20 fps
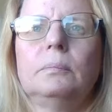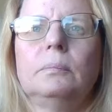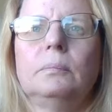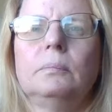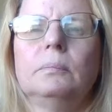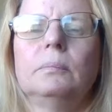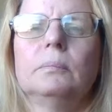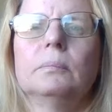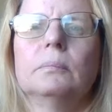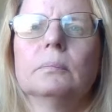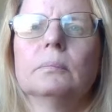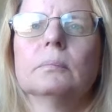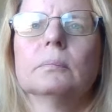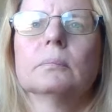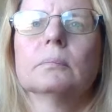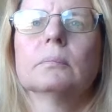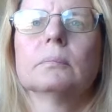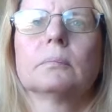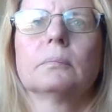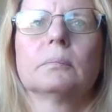
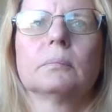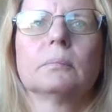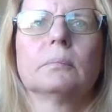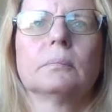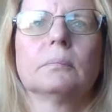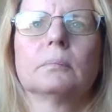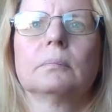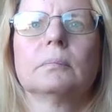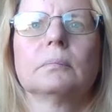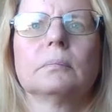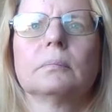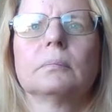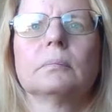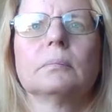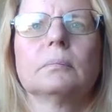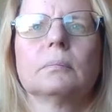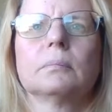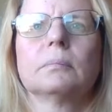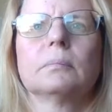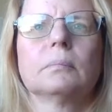
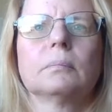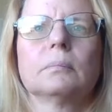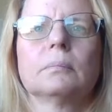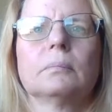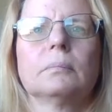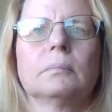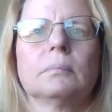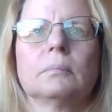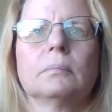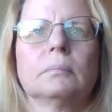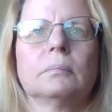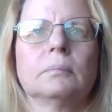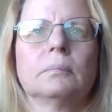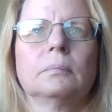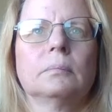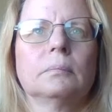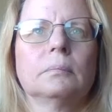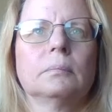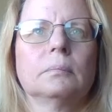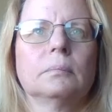
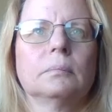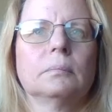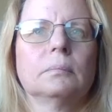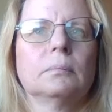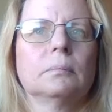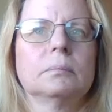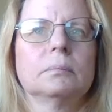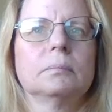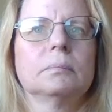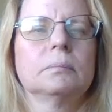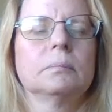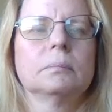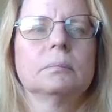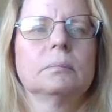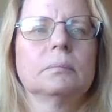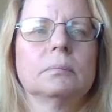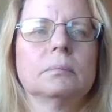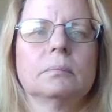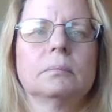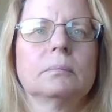
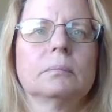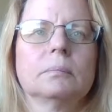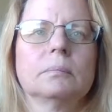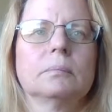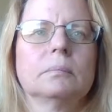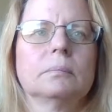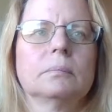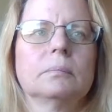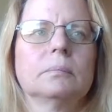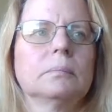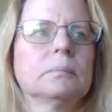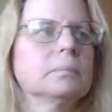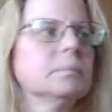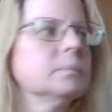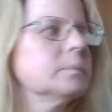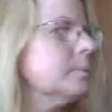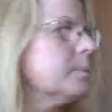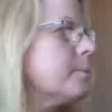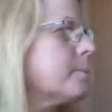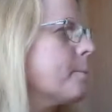
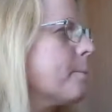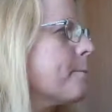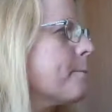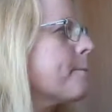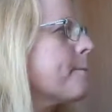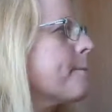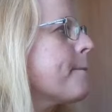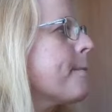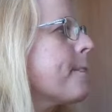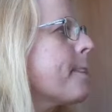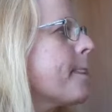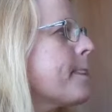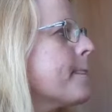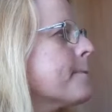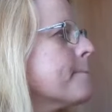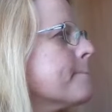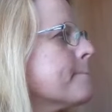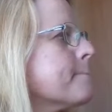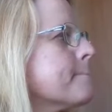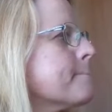
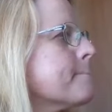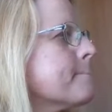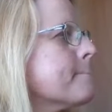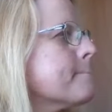No one is speaking in this clip.